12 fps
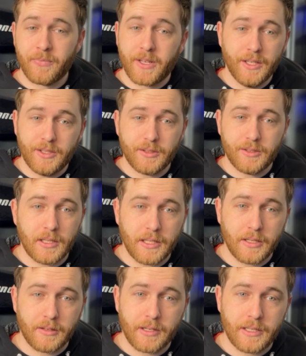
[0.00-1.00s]
It's a
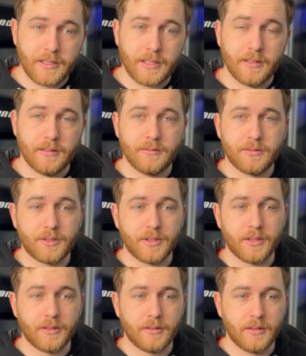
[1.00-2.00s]
really great deal.
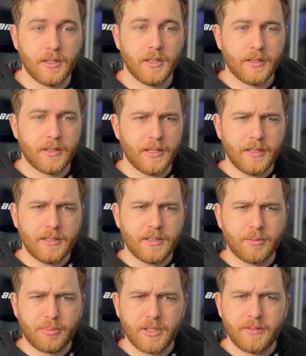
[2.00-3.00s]
So there is
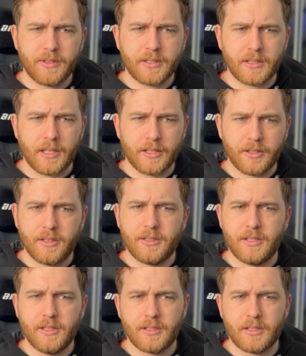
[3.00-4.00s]
a bit of this, like you can
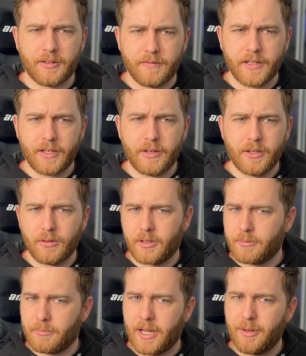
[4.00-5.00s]
see this like flickering,
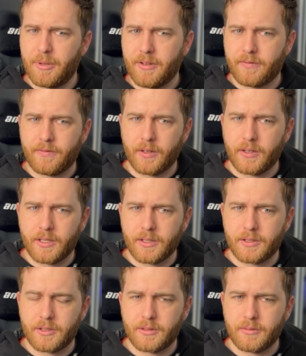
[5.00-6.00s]
or it might be
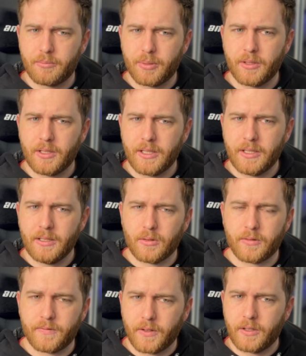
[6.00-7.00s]
focus pulling
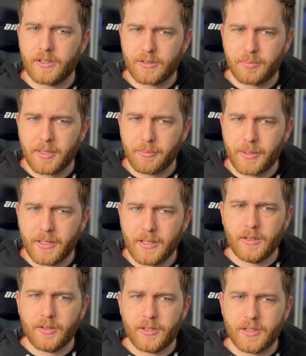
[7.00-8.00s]
or focus
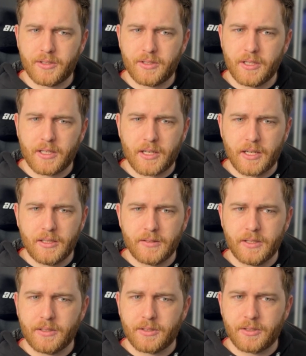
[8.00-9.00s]
bumping. You can see it kind
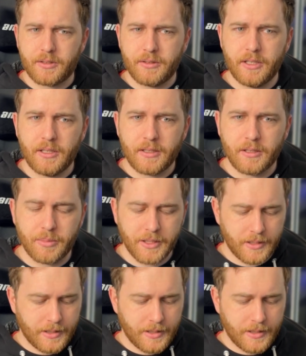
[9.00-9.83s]
of in the screen a little bit.